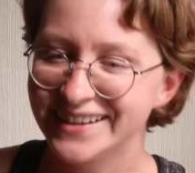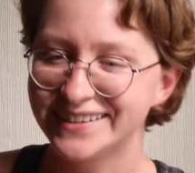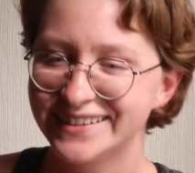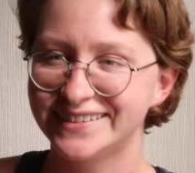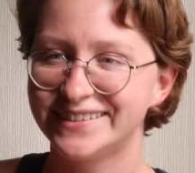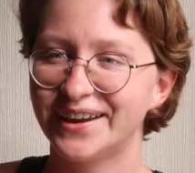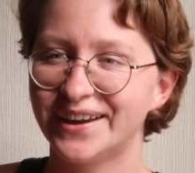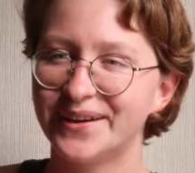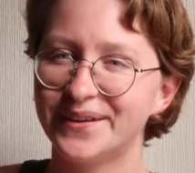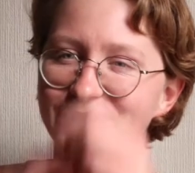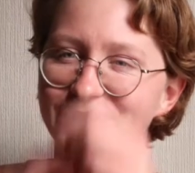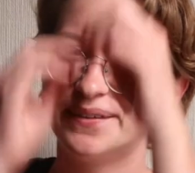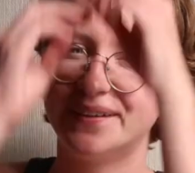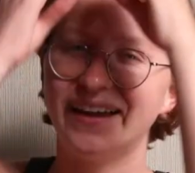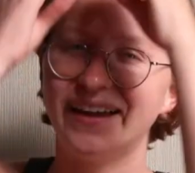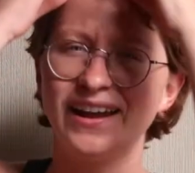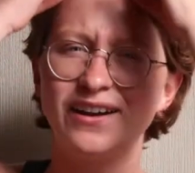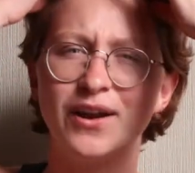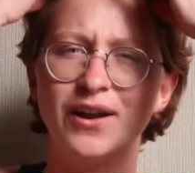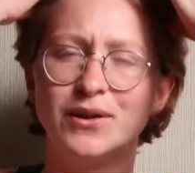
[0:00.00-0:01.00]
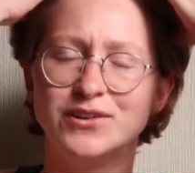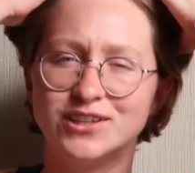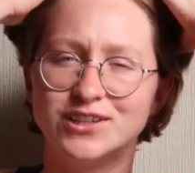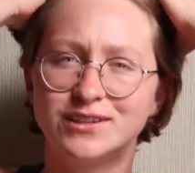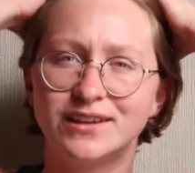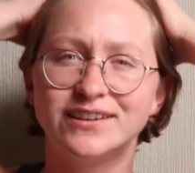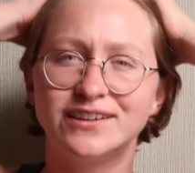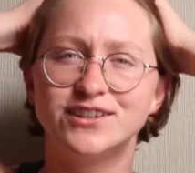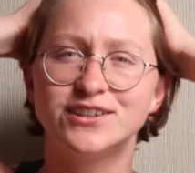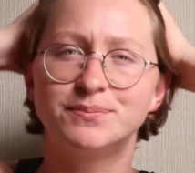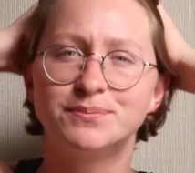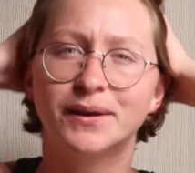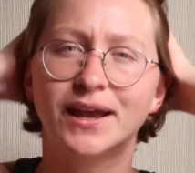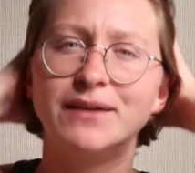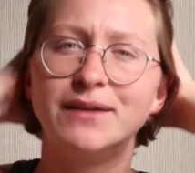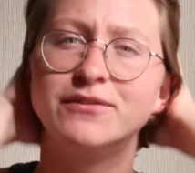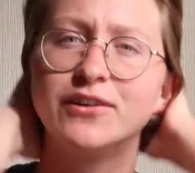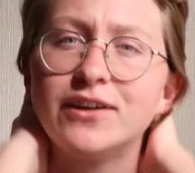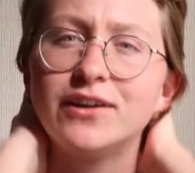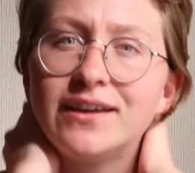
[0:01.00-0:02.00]
So I don't know, it's just
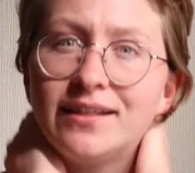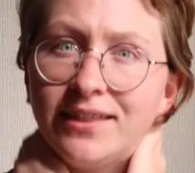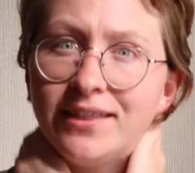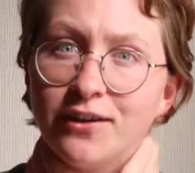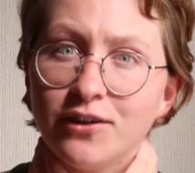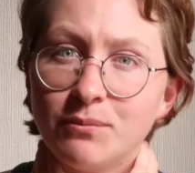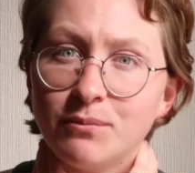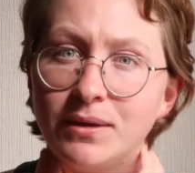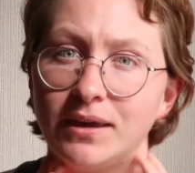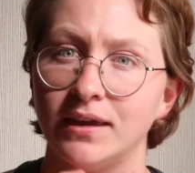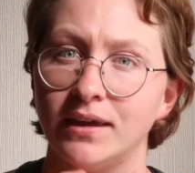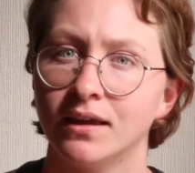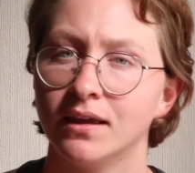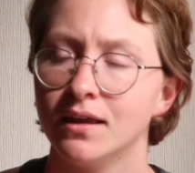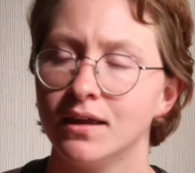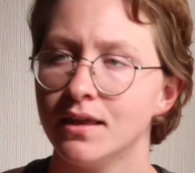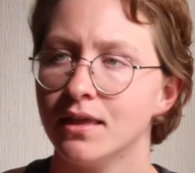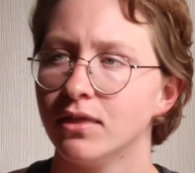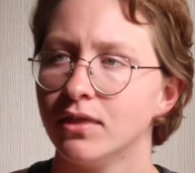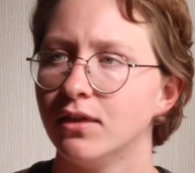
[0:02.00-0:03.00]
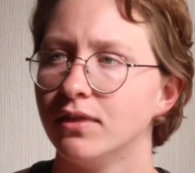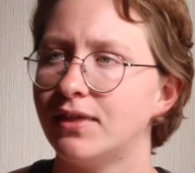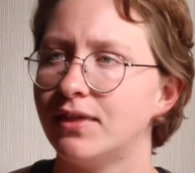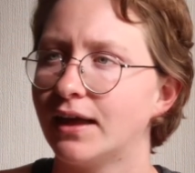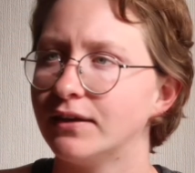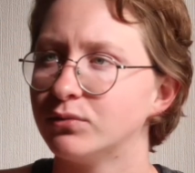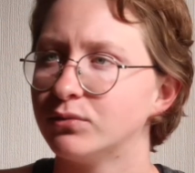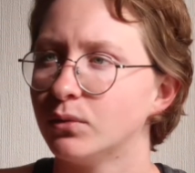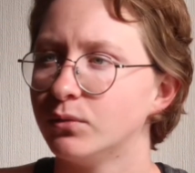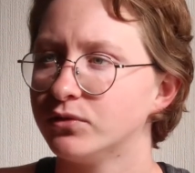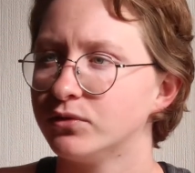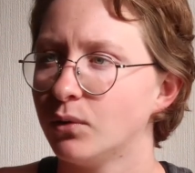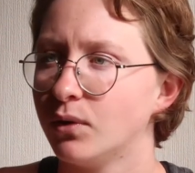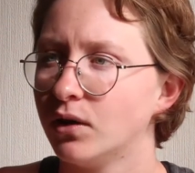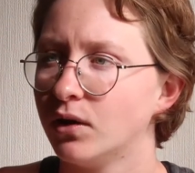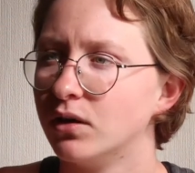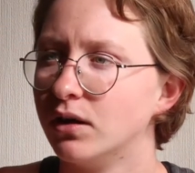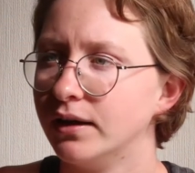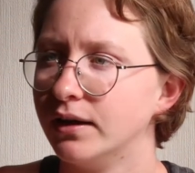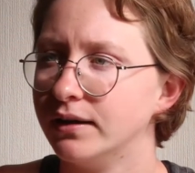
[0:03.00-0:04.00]
become very clear to me that that's what was
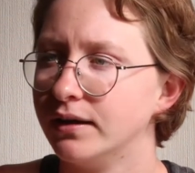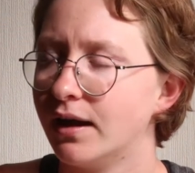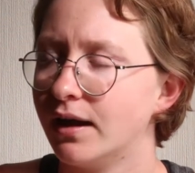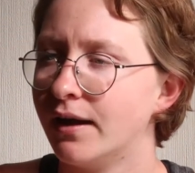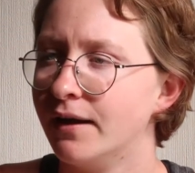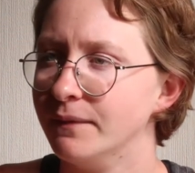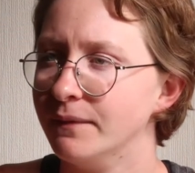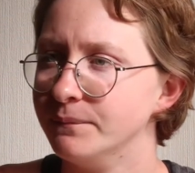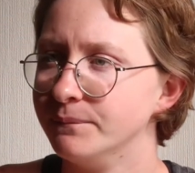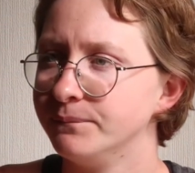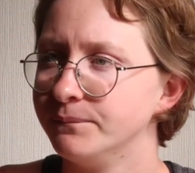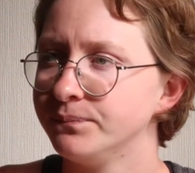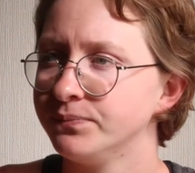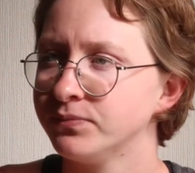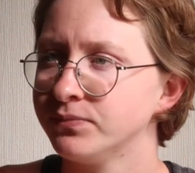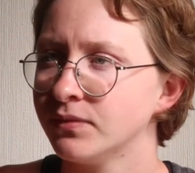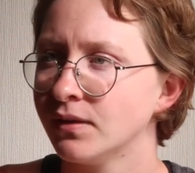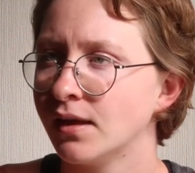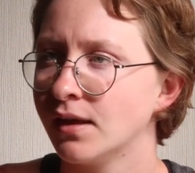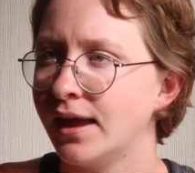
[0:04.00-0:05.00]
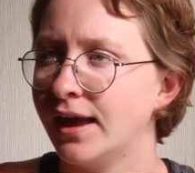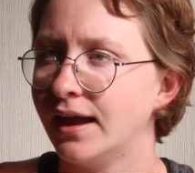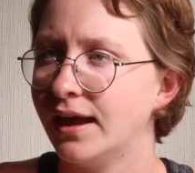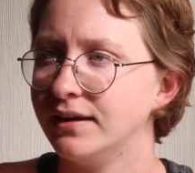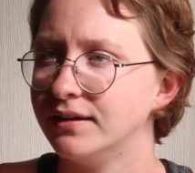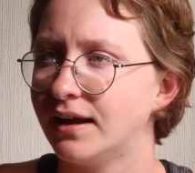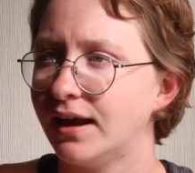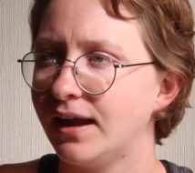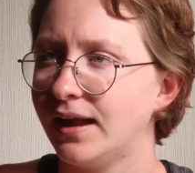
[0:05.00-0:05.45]
going on. And